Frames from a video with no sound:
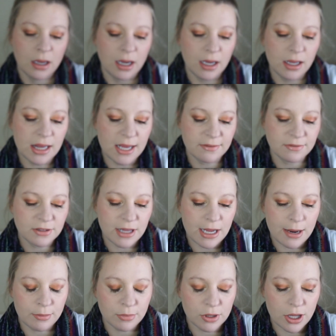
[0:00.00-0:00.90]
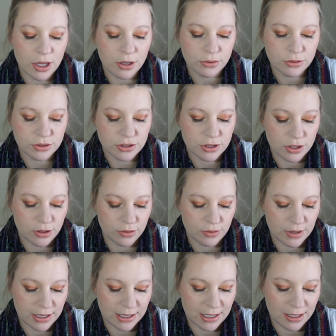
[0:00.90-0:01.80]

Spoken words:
I love Glam Glow, so I